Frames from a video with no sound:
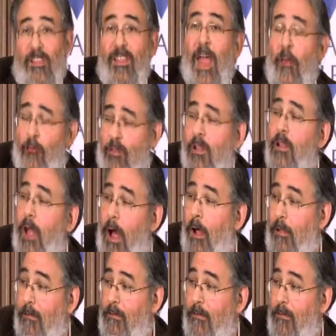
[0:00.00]
left
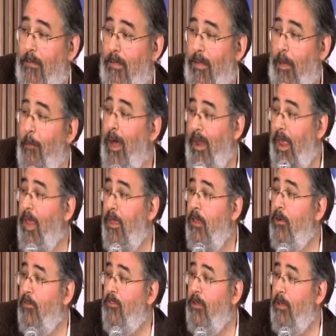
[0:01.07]
Klau about 8
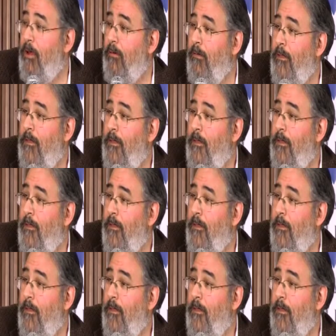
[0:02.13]
years ago.